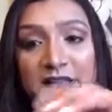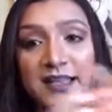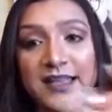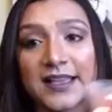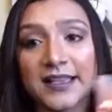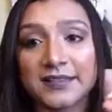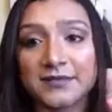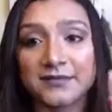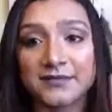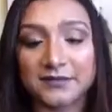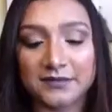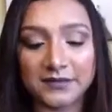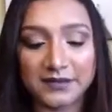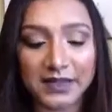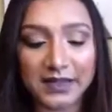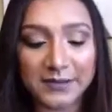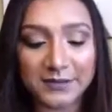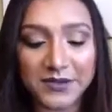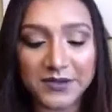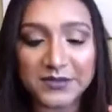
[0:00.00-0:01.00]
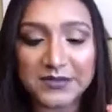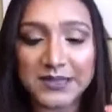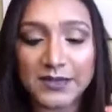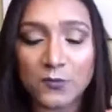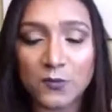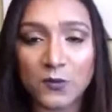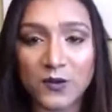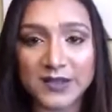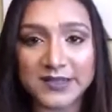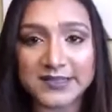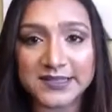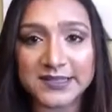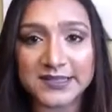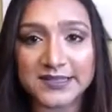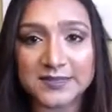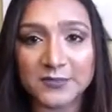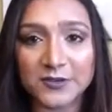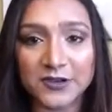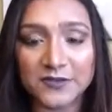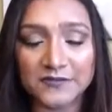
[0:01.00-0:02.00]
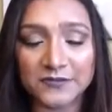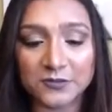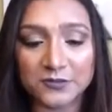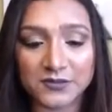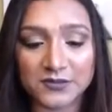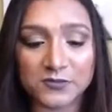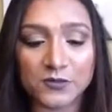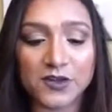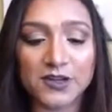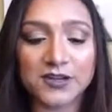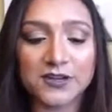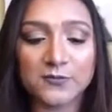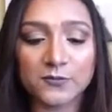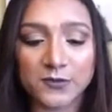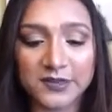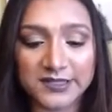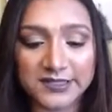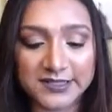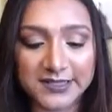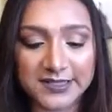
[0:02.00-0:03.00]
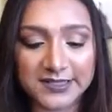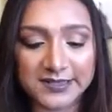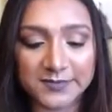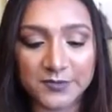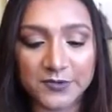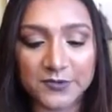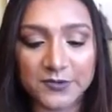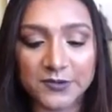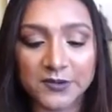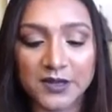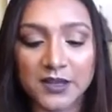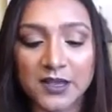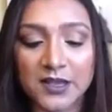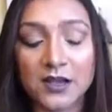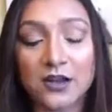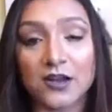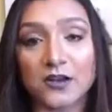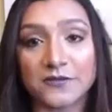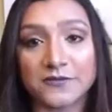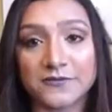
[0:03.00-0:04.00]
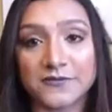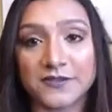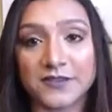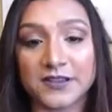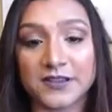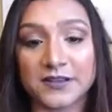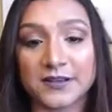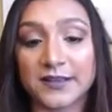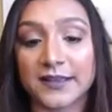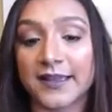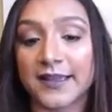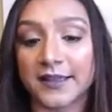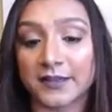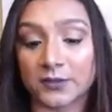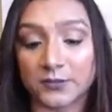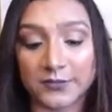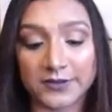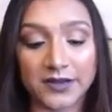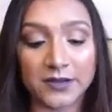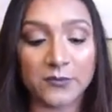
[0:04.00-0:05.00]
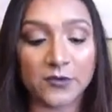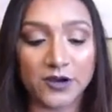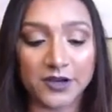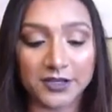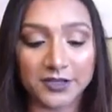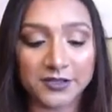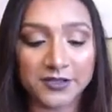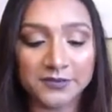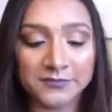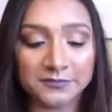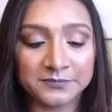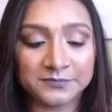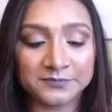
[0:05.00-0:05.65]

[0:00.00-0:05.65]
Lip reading: and I'm using 1 teaspoon of rose water, 1 teaspoon of the aloe vera water.